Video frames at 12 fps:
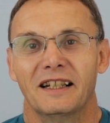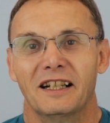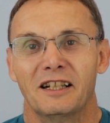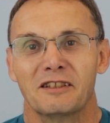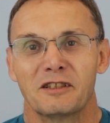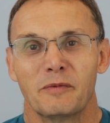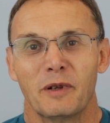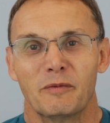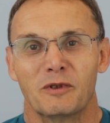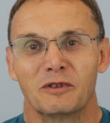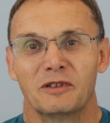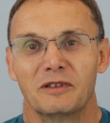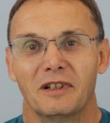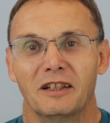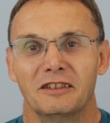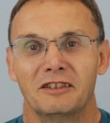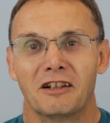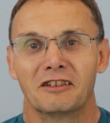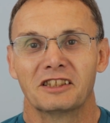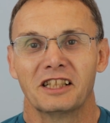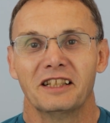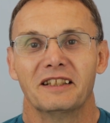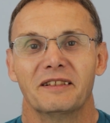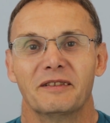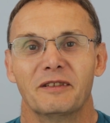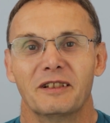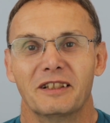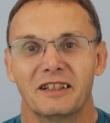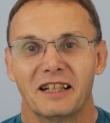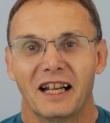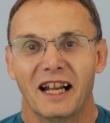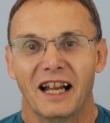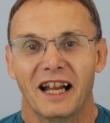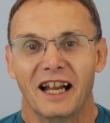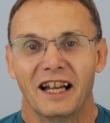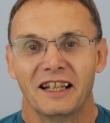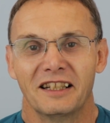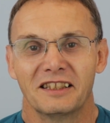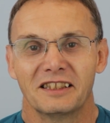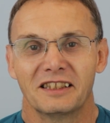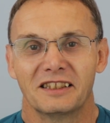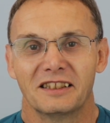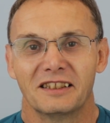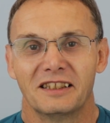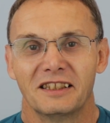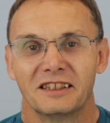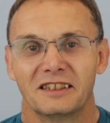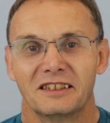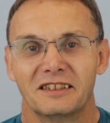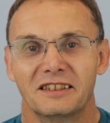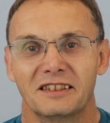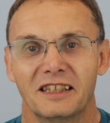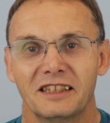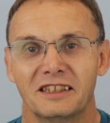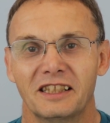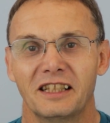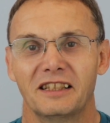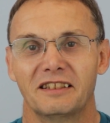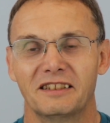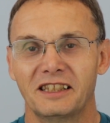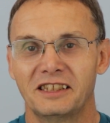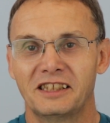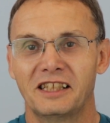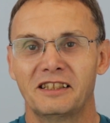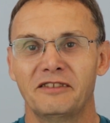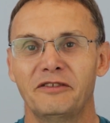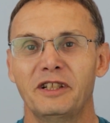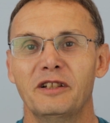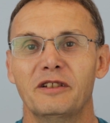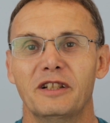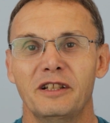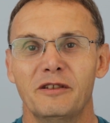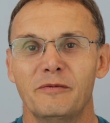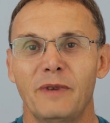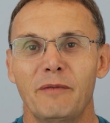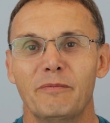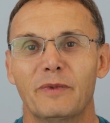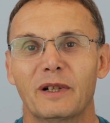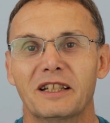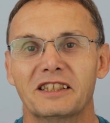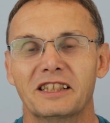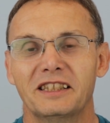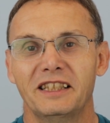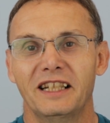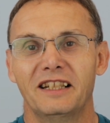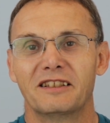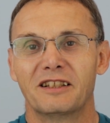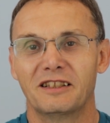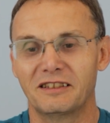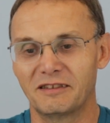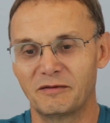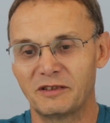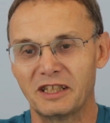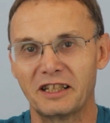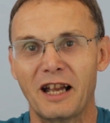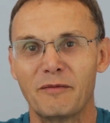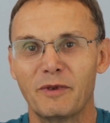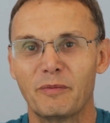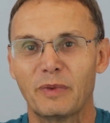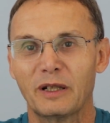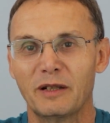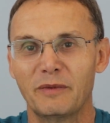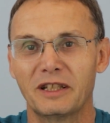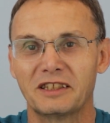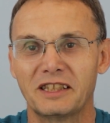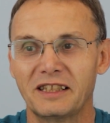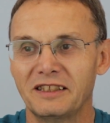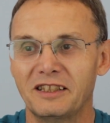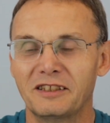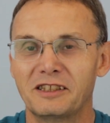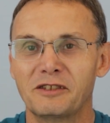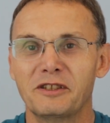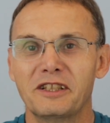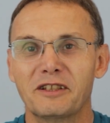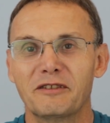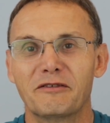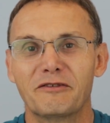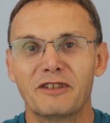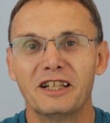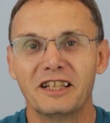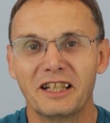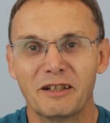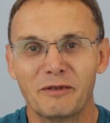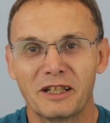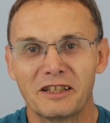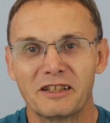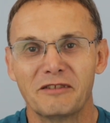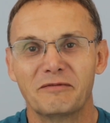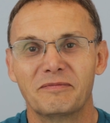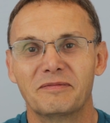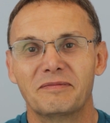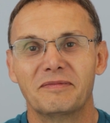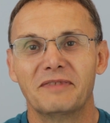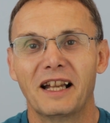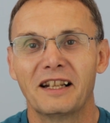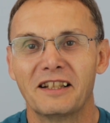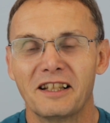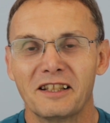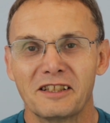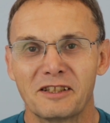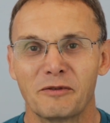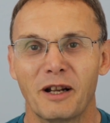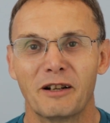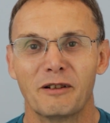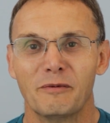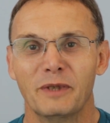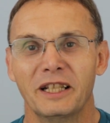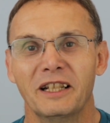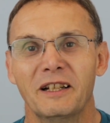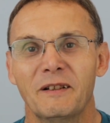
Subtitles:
I was a bit more Dorset. And they said, are you a member? I said, yeah, dug out my permit. I said, look, I joined on Friday. One or two had another swear at me.